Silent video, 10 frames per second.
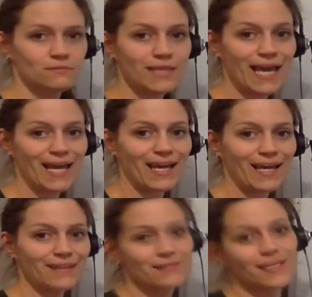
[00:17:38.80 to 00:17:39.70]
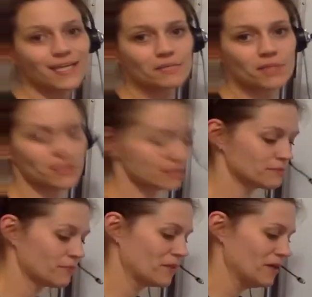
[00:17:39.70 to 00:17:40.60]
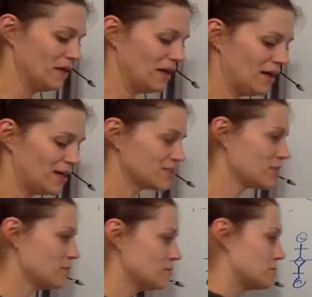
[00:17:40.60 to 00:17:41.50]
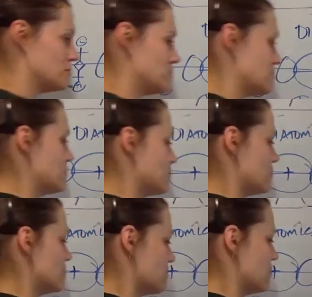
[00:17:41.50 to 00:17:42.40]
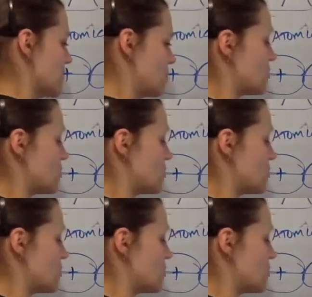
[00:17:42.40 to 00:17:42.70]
Yay, they get a plus. So lambda